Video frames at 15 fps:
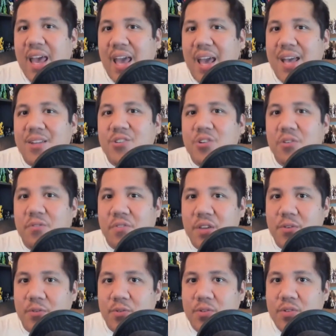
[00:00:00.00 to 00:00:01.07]
and your
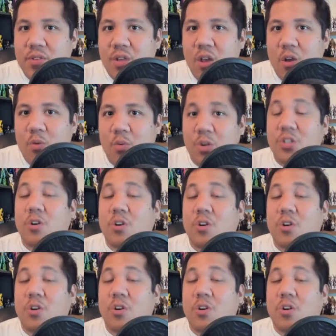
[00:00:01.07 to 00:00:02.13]
views, which are
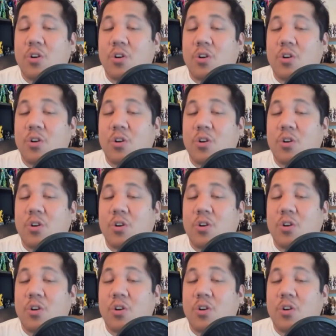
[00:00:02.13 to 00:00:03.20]
important
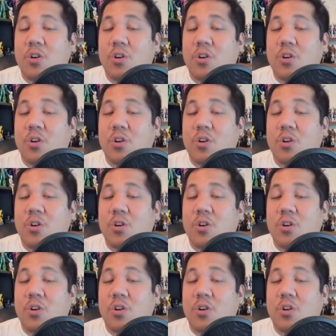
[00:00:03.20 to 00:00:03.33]
metrics